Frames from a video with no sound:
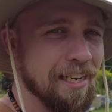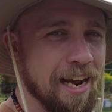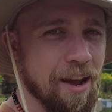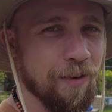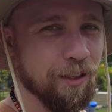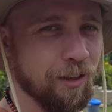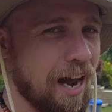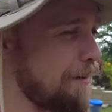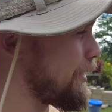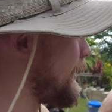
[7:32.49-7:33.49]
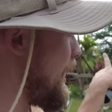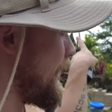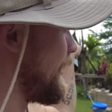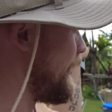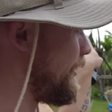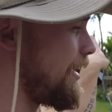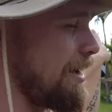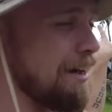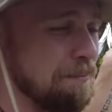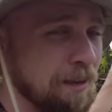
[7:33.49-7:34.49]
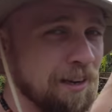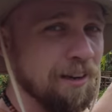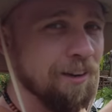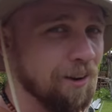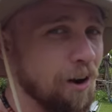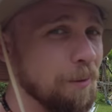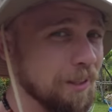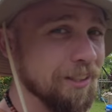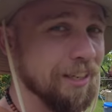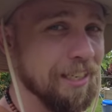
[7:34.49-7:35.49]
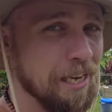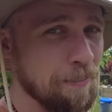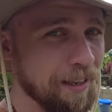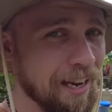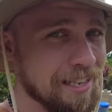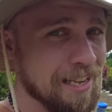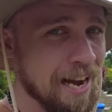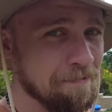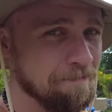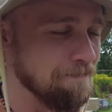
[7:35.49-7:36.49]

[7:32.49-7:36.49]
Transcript: date if it's going to have a second little arm, or we're just going to keep it like that.